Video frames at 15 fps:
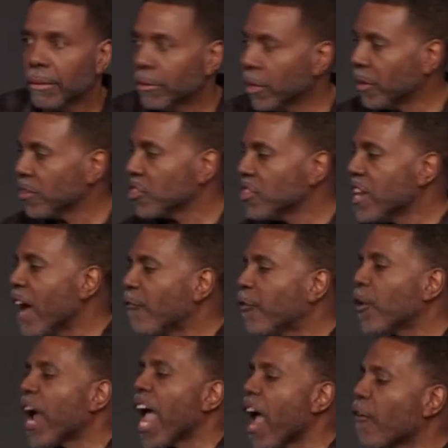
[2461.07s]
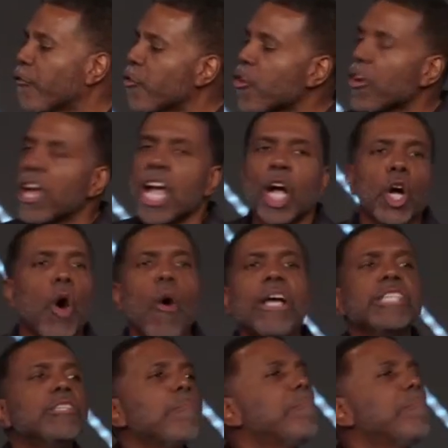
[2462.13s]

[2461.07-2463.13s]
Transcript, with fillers: There is never, ever going to